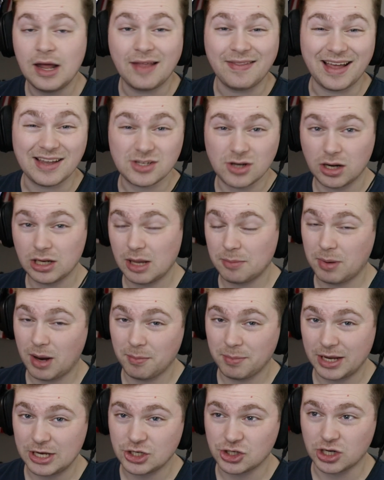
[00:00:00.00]
that's all up
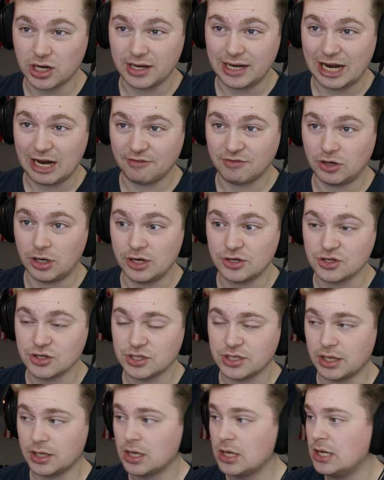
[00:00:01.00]
on Patreon now if you're
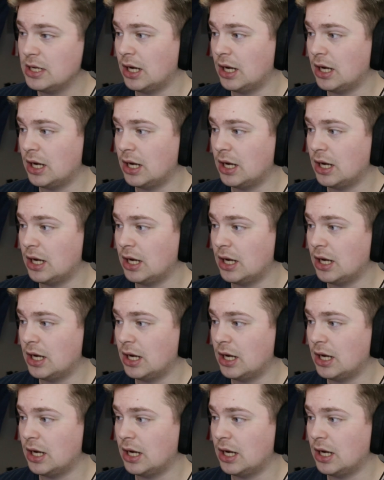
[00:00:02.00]
interested.